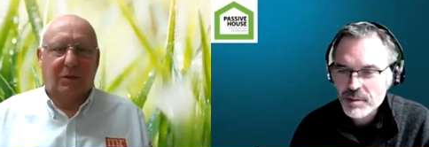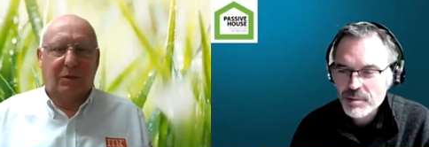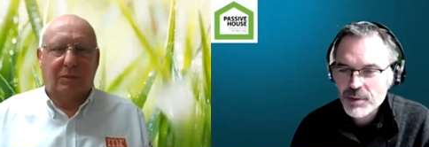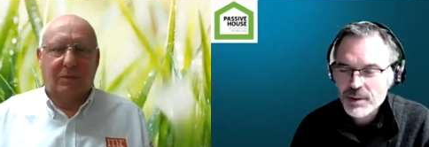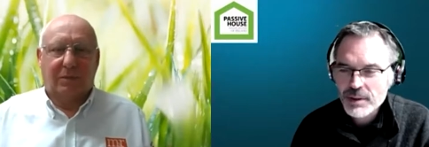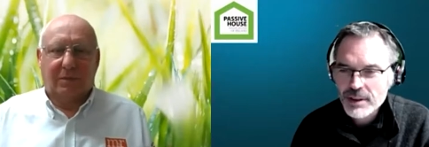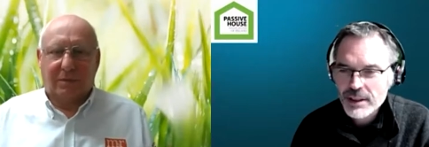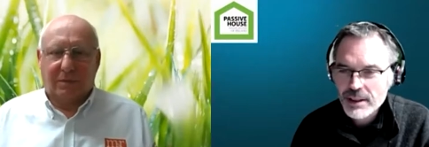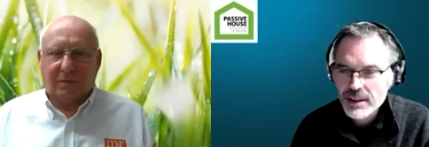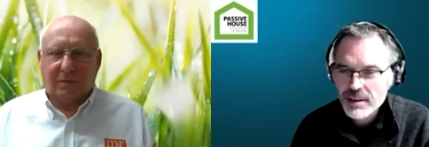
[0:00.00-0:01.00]
Speaker 1: for
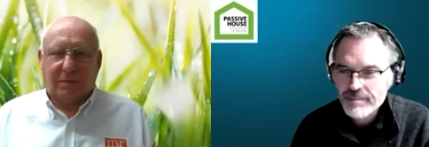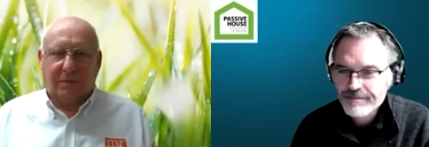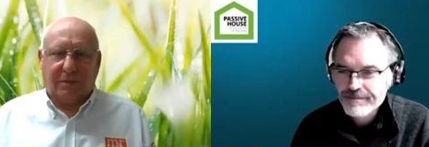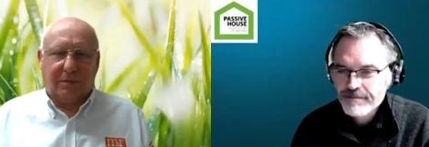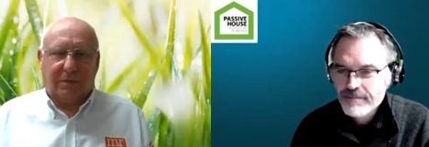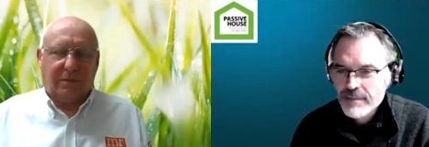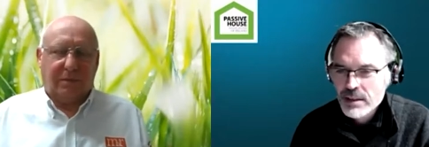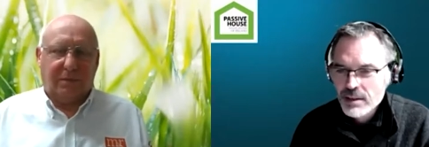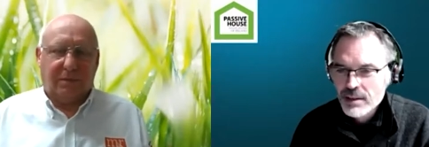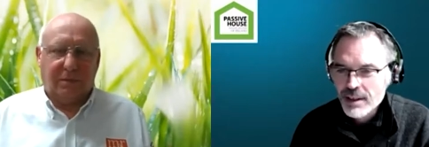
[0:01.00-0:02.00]
um,
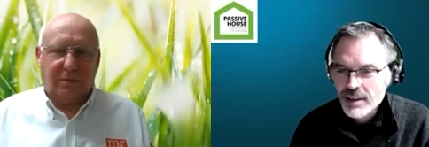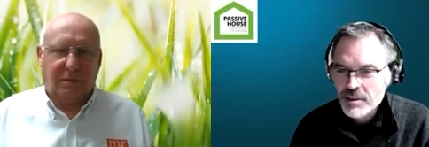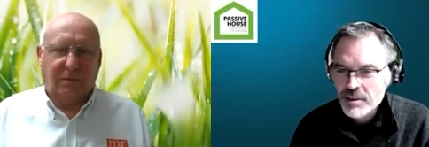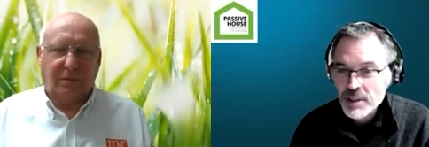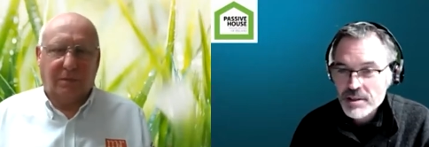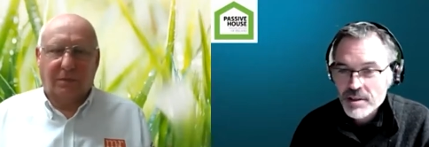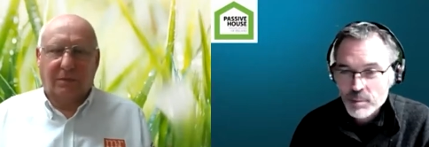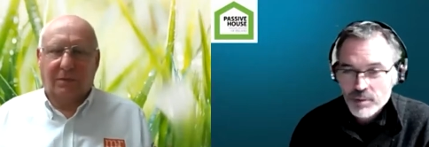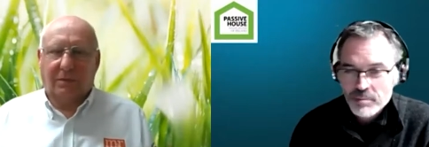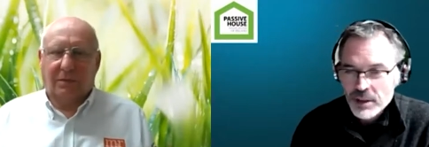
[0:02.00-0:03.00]
uh, domestic. But
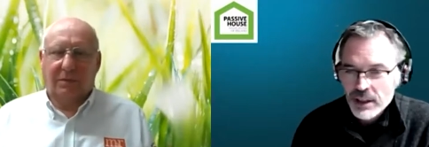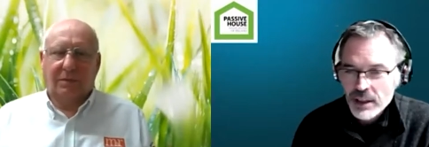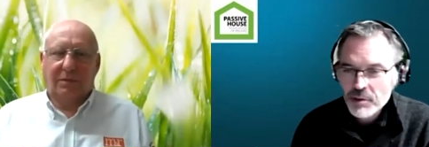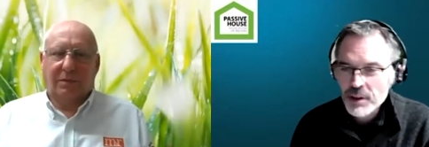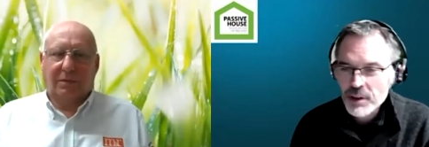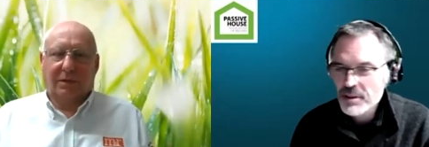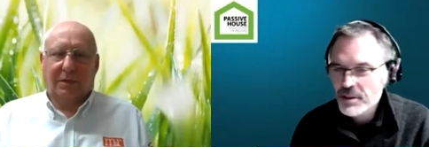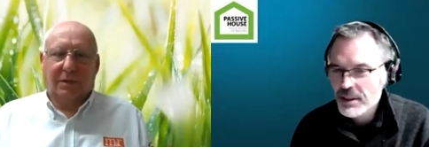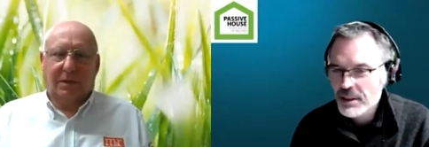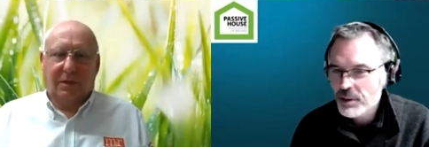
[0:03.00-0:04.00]
yeah, interesting to hear
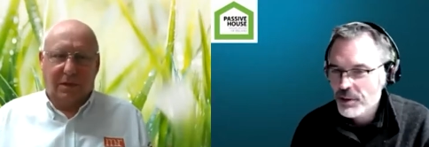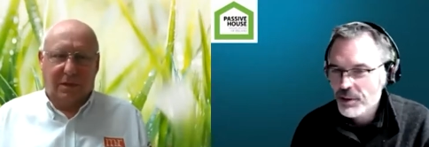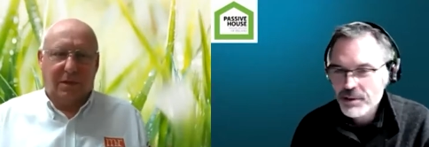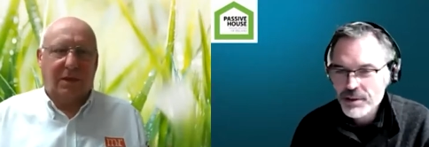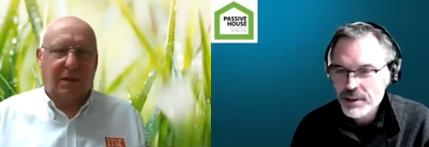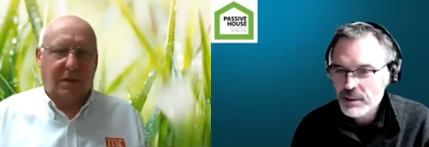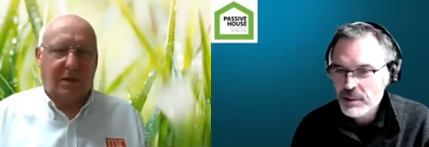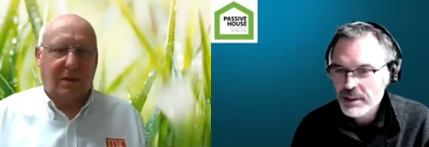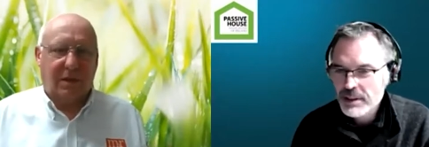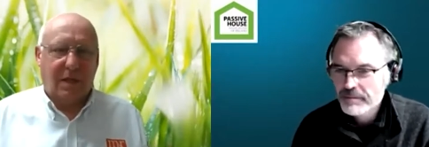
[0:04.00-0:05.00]
your thoughts on that, Willie.
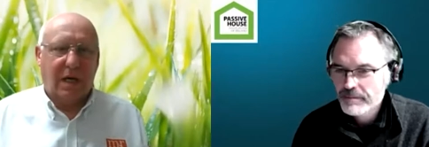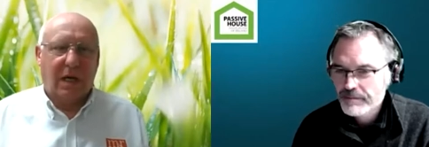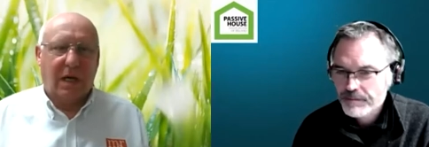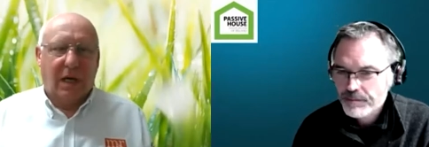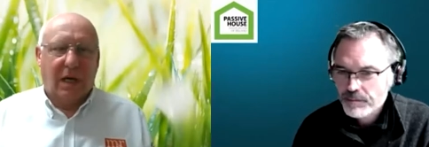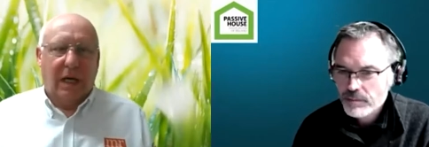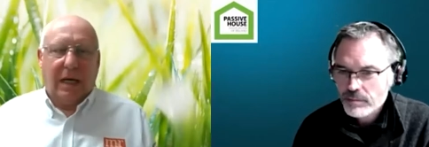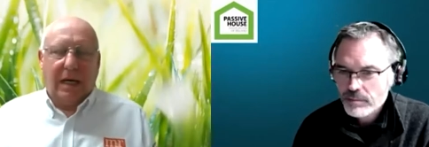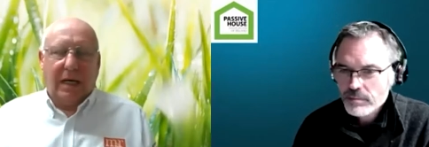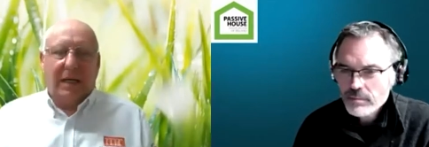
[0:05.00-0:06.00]

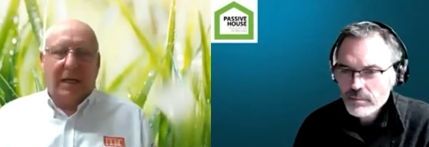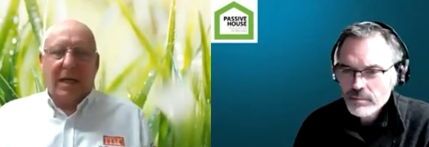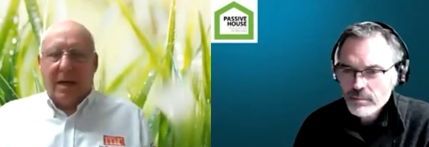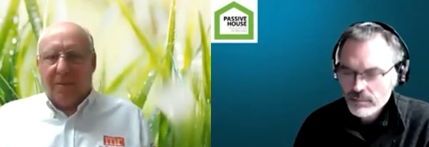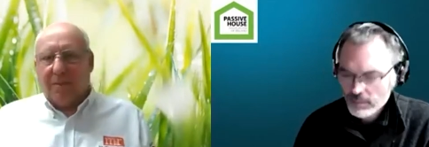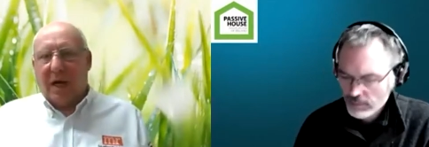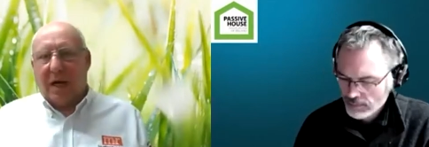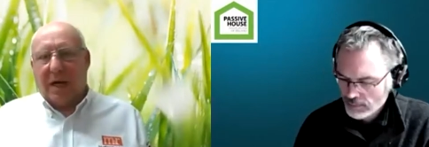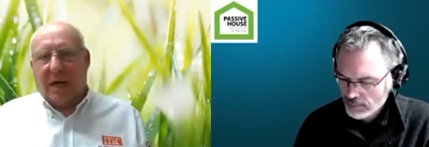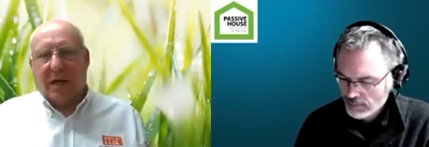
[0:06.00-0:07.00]
Speaker 2: Uh, yeah,
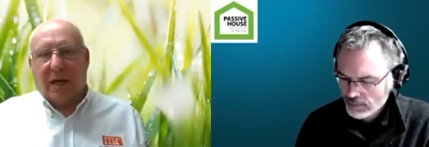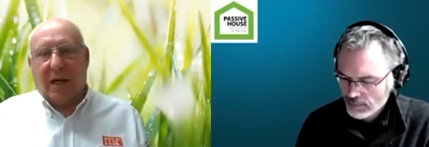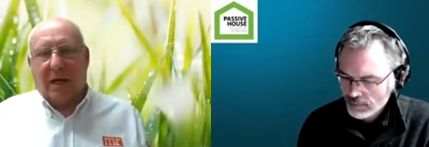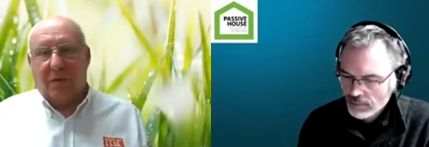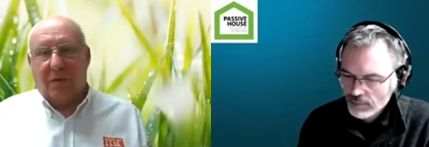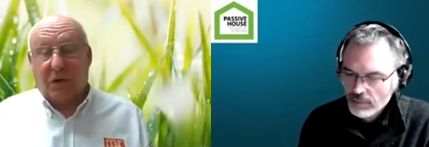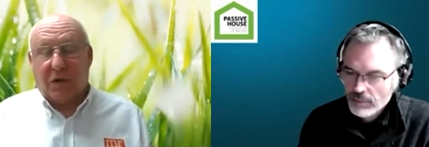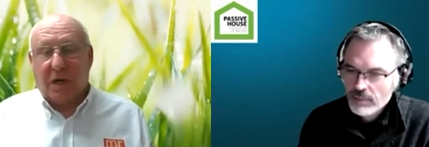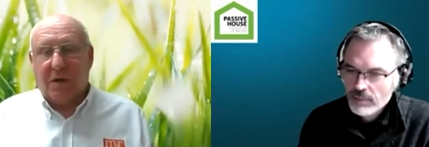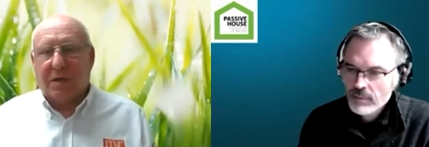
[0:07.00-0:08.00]
uh, I, I would agree
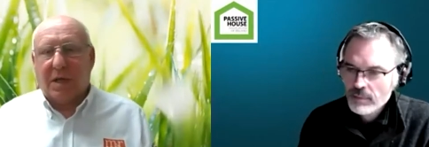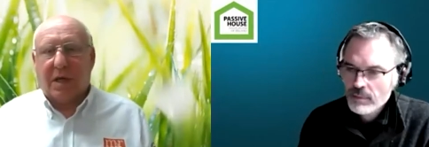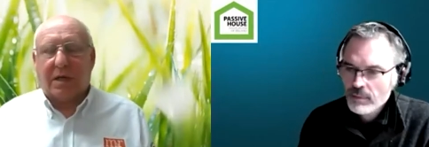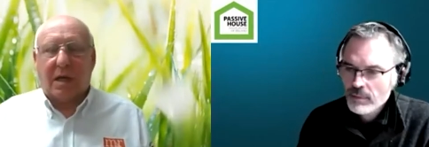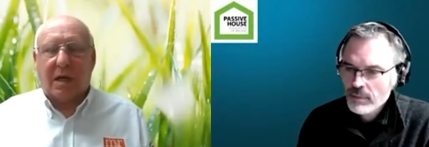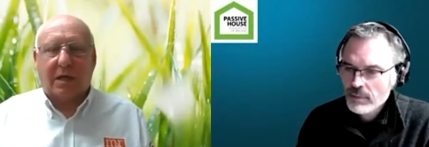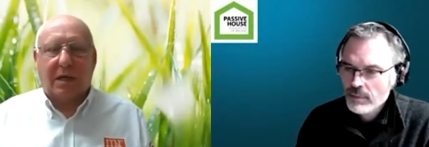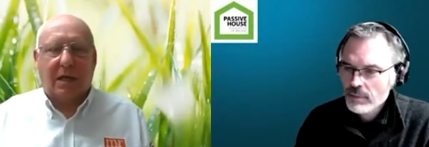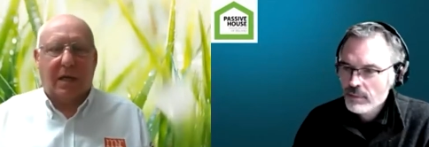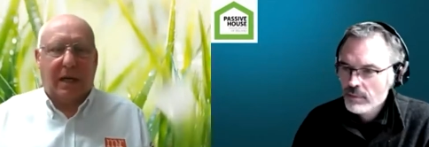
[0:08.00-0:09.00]
with that.
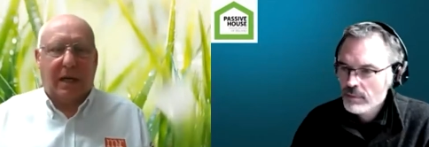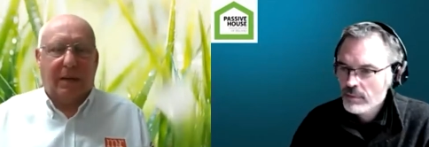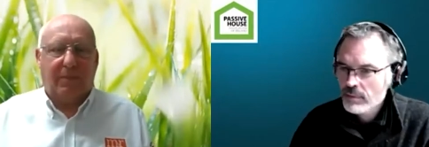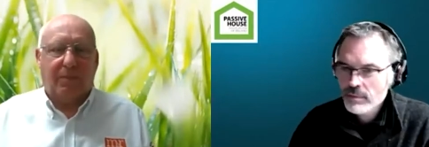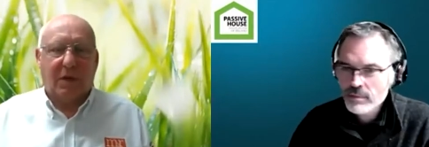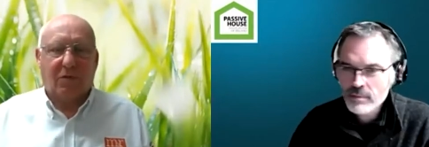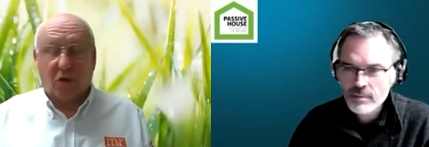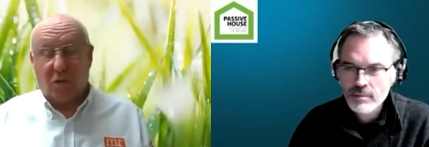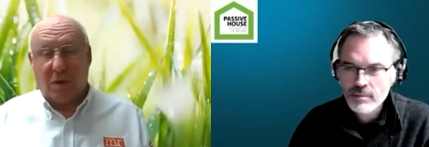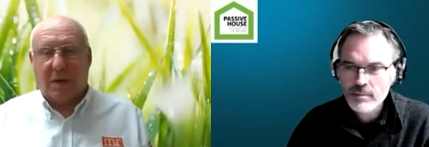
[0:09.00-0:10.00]
Actually, um, done a wee
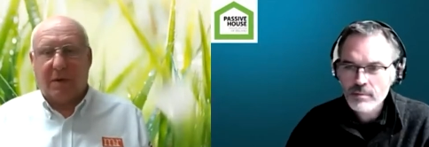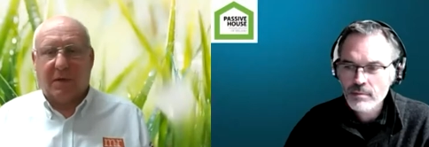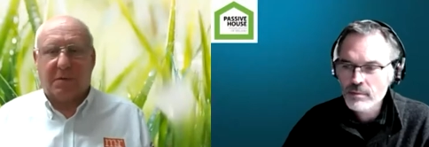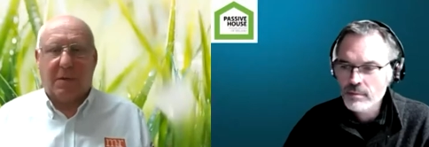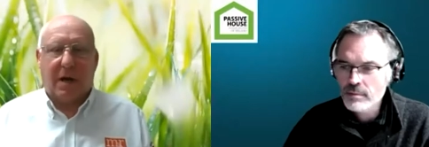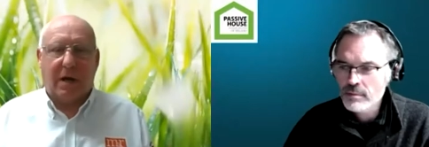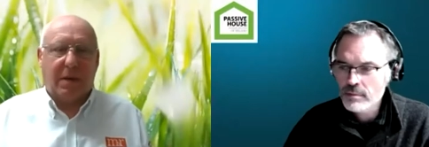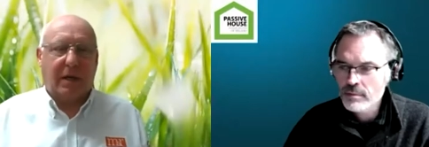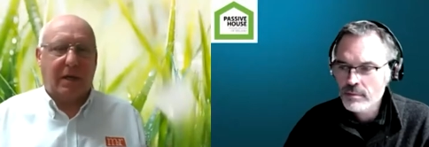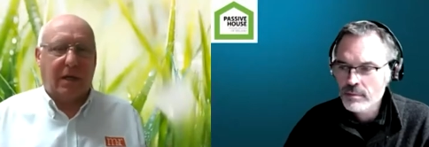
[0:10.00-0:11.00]
bit of
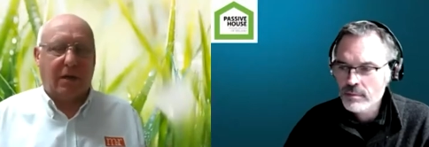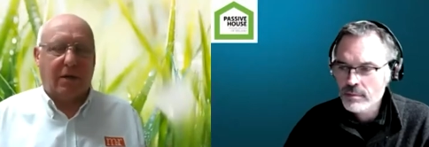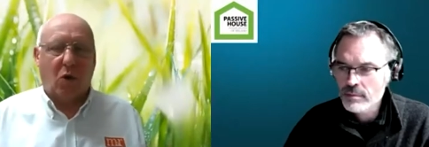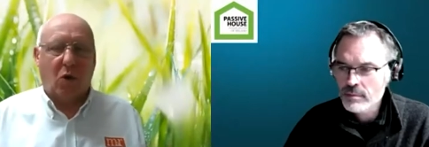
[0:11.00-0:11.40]
experimenting here at